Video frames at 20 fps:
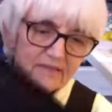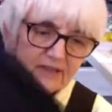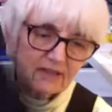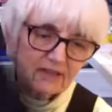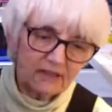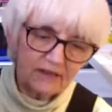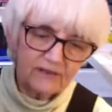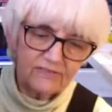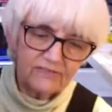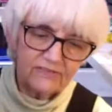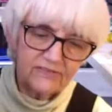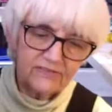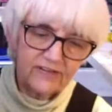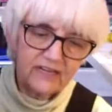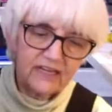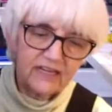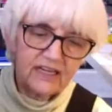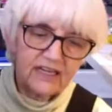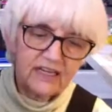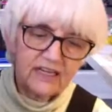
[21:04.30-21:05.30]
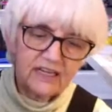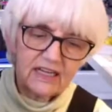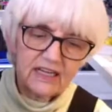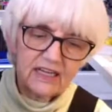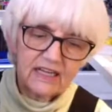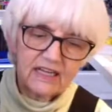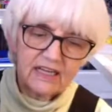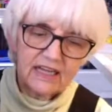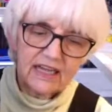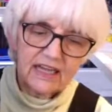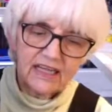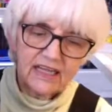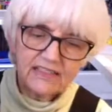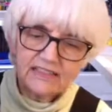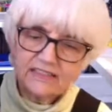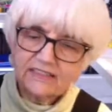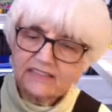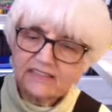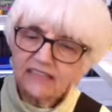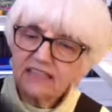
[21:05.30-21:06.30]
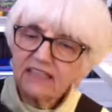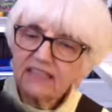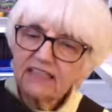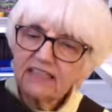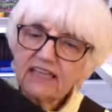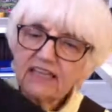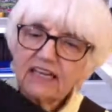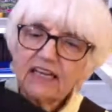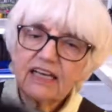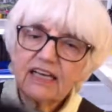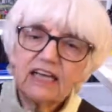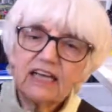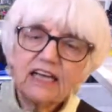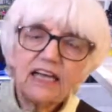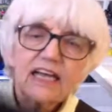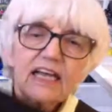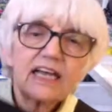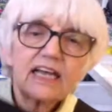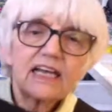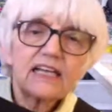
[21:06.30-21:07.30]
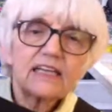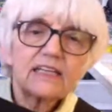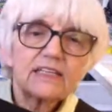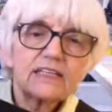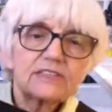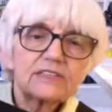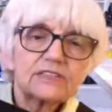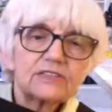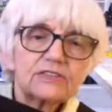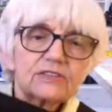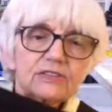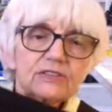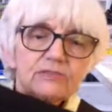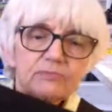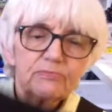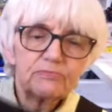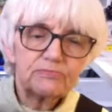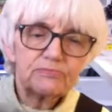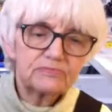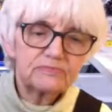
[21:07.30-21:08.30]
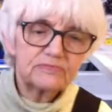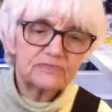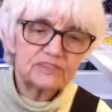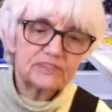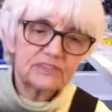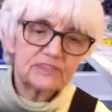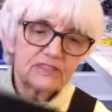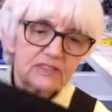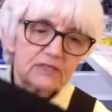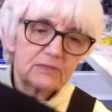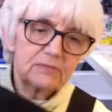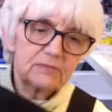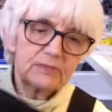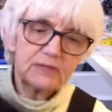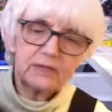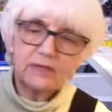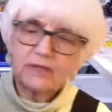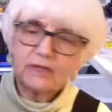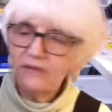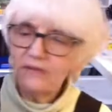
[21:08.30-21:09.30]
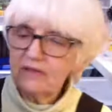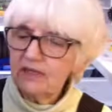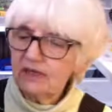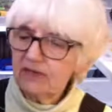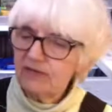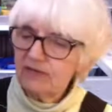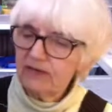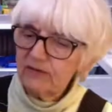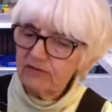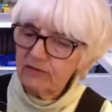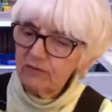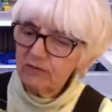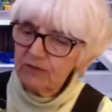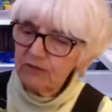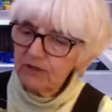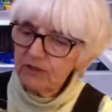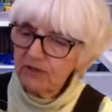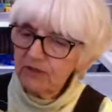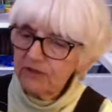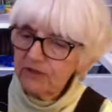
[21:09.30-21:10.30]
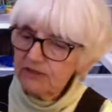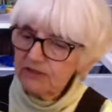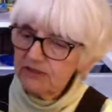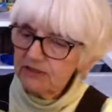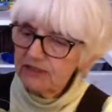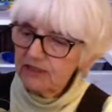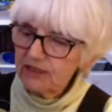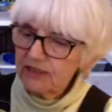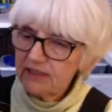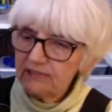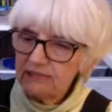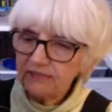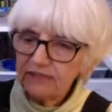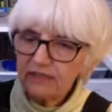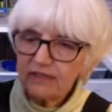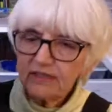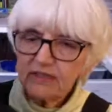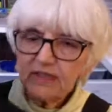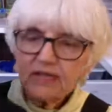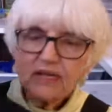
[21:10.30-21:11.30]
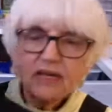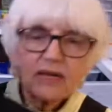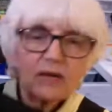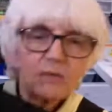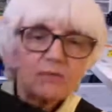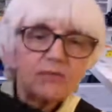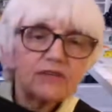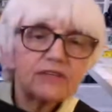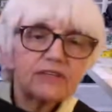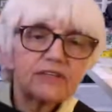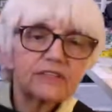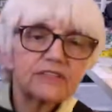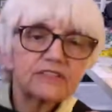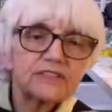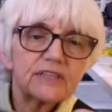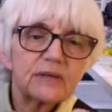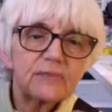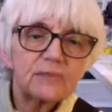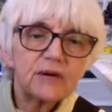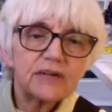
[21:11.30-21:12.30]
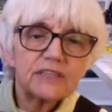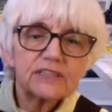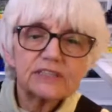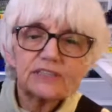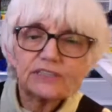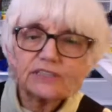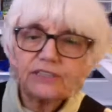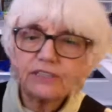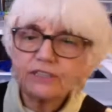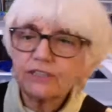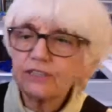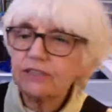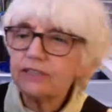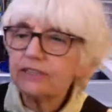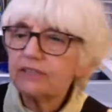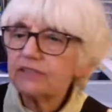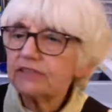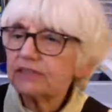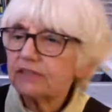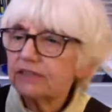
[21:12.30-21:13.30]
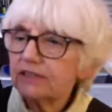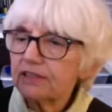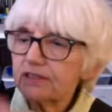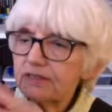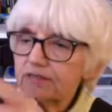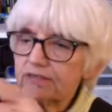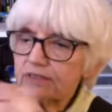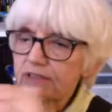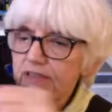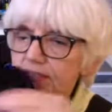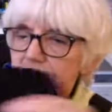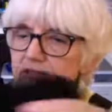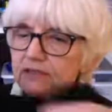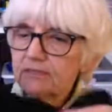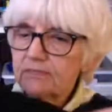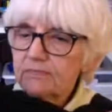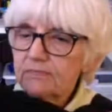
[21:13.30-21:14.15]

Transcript: cuff, elastic, and they're sort of a little bit of a balloon sleeve, but they're semi sheer, the sleeves are.